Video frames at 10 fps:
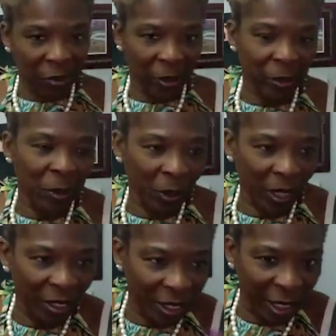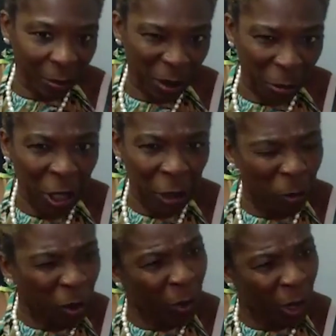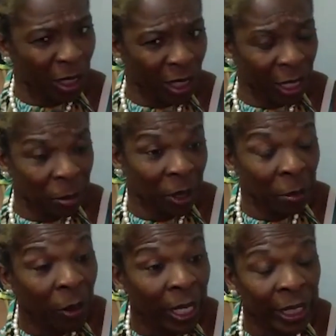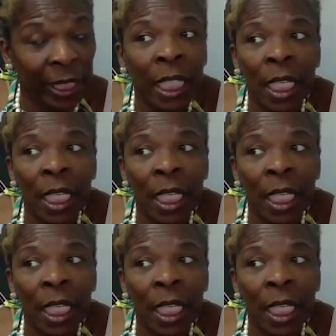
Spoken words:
grader. What do I look like being married? But what do I look like being pregnant?